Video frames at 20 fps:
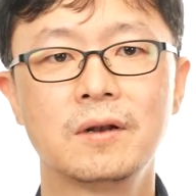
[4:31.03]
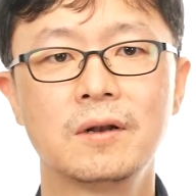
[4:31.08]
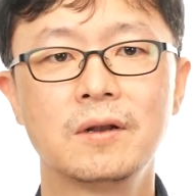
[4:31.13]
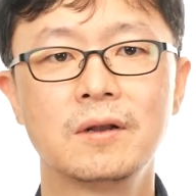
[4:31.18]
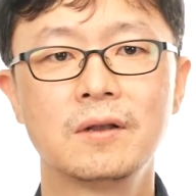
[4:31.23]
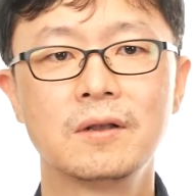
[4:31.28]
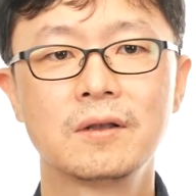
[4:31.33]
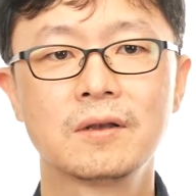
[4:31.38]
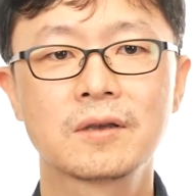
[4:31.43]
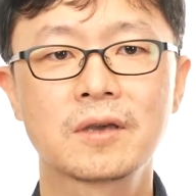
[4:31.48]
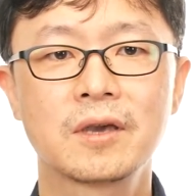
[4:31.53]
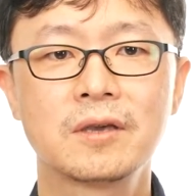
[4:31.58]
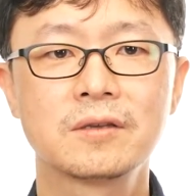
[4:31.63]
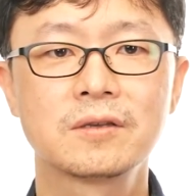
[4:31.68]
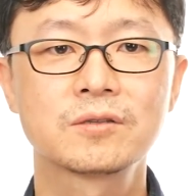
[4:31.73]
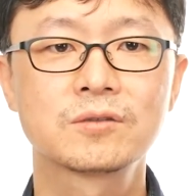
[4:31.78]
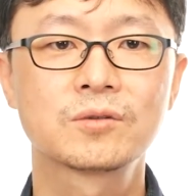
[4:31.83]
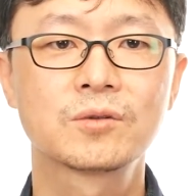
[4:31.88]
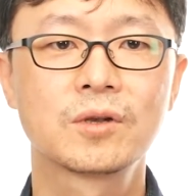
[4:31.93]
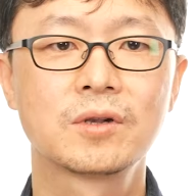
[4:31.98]

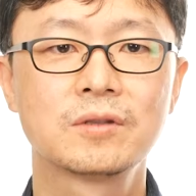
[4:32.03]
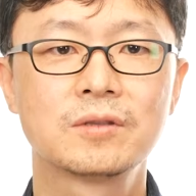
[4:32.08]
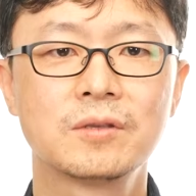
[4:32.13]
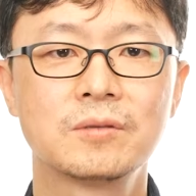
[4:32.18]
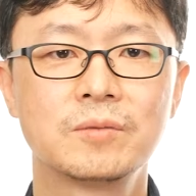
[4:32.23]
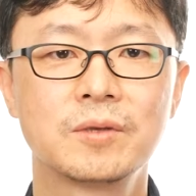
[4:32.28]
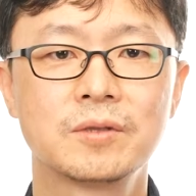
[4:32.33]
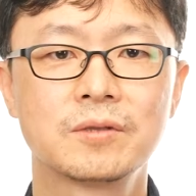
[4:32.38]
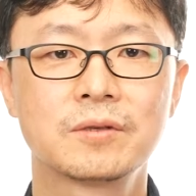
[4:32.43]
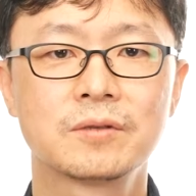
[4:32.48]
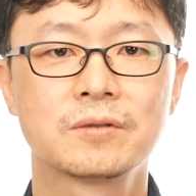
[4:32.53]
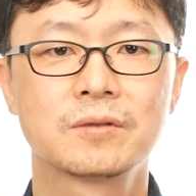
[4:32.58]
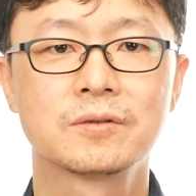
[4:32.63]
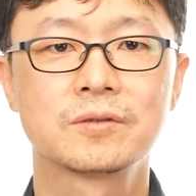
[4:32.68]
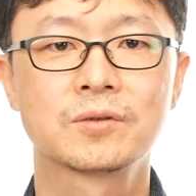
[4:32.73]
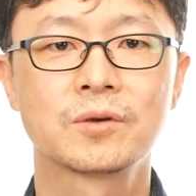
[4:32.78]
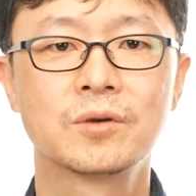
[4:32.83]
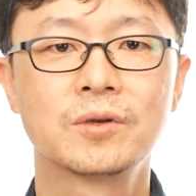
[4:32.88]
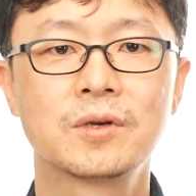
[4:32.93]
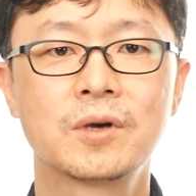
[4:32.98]
KSQLDB
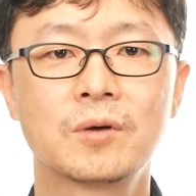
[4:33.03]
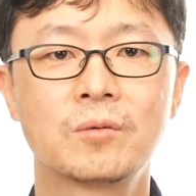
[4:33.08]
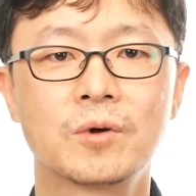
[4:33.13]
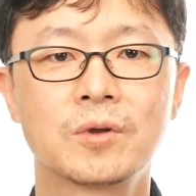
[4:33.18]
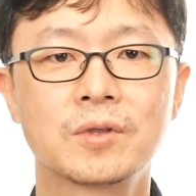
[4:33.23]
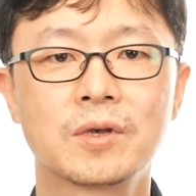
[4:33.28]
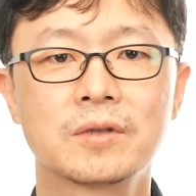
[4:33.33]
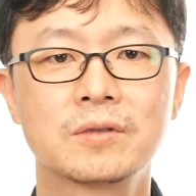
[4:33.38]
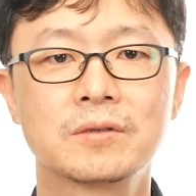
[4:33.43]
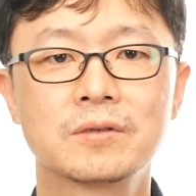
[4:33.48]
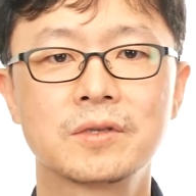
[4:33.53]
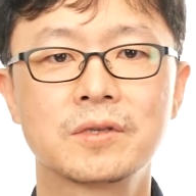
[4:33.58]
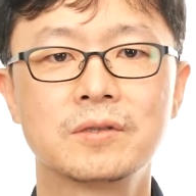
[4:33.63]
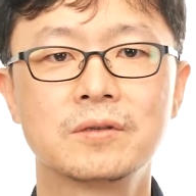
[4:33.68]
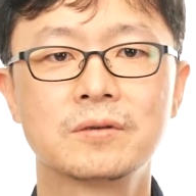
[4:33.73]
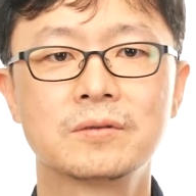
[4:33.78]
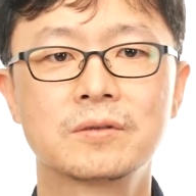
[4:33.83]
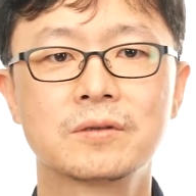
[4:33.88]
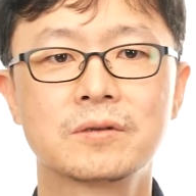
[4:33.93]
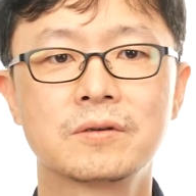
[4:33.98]
provided
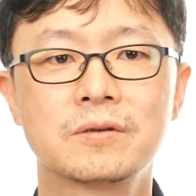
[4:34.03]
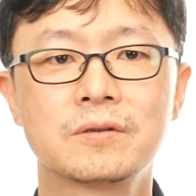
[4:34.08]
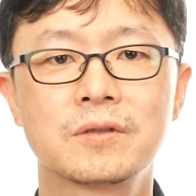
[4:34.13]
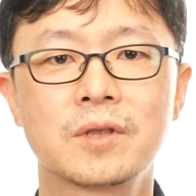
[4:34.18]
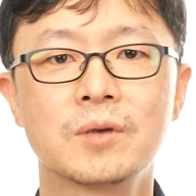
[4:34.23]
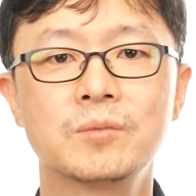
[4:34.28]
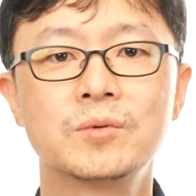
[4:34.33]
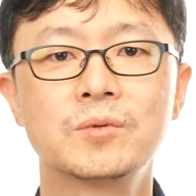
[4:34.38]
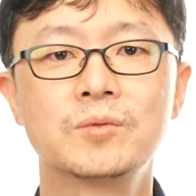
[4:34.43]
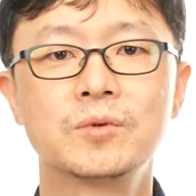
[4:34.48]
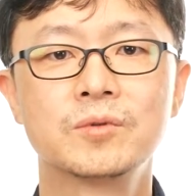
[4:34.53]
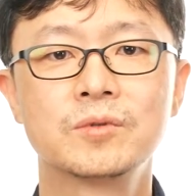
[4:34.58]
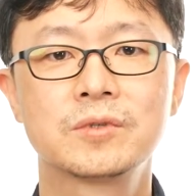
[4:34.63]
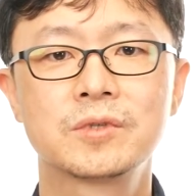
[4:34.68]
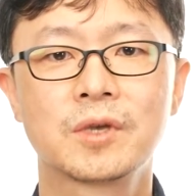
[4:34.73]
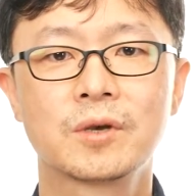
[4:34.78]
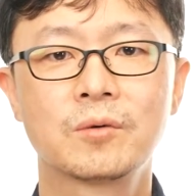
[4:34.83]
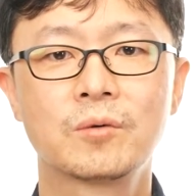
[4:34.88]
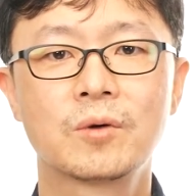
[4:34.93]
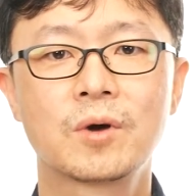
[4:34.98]
most of the features that we
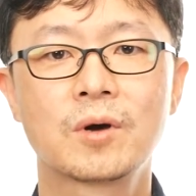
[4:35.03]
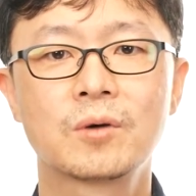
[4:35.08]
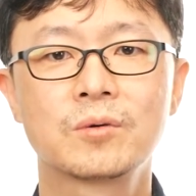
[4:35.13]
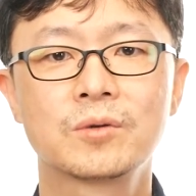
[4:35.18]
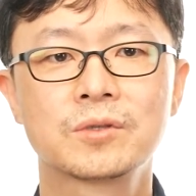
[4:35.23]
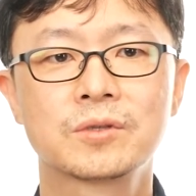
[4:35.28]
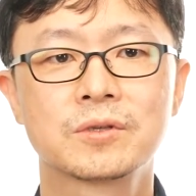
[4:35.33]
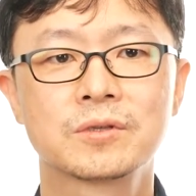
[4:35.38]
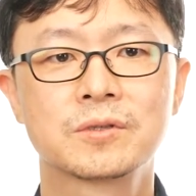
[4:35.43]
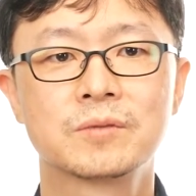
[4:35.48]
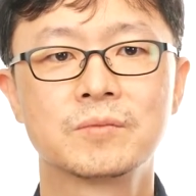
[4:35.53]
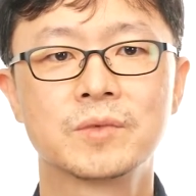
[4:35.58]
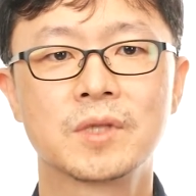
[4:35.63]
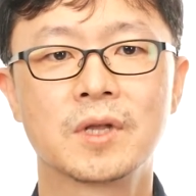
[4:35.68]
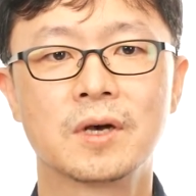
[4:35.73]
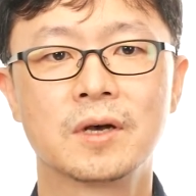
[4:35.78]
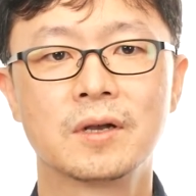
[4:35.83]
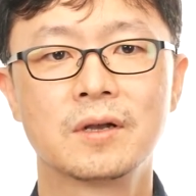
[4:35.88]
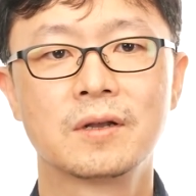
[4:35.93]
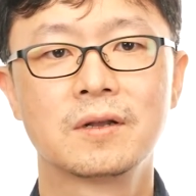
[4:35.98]
wanted,
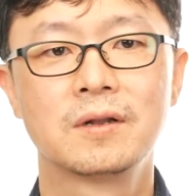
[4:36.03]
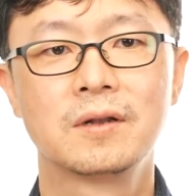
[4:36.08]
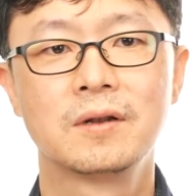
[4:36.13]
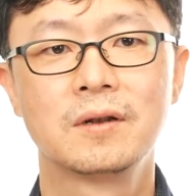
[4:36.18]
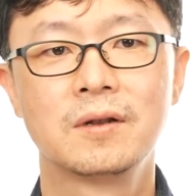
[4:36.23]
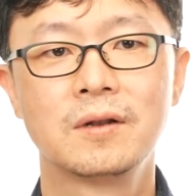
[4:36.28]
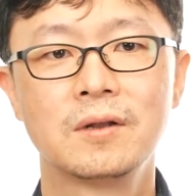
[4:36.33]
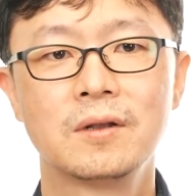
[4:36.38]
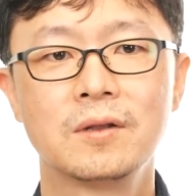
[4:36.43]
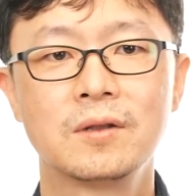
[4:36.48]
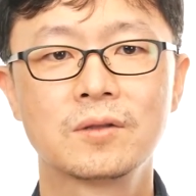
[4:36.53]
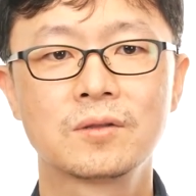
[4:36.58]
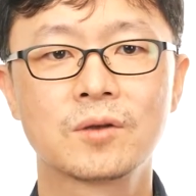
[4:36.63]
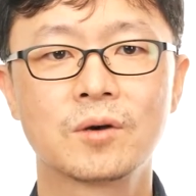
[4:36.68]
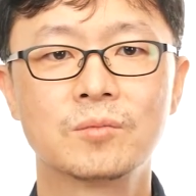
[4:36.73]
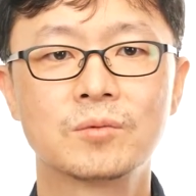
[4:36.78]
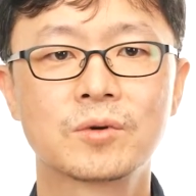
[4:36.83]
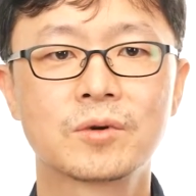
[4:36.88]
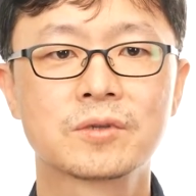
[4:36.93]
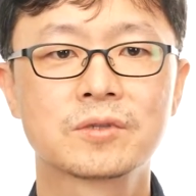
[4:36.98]
and also
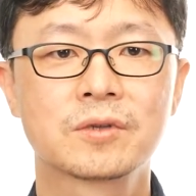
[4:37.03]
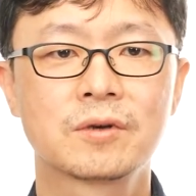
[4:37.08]
it